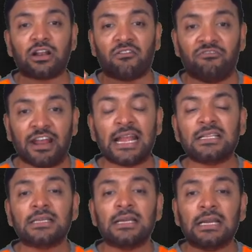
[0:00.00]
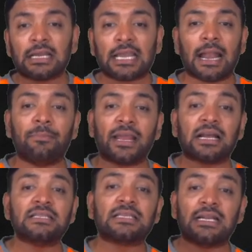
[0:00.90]
of veins can be
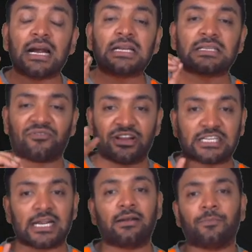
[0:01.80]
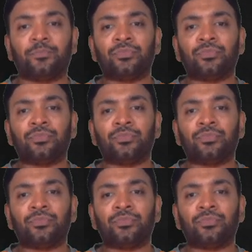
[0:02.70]
considered sufficient.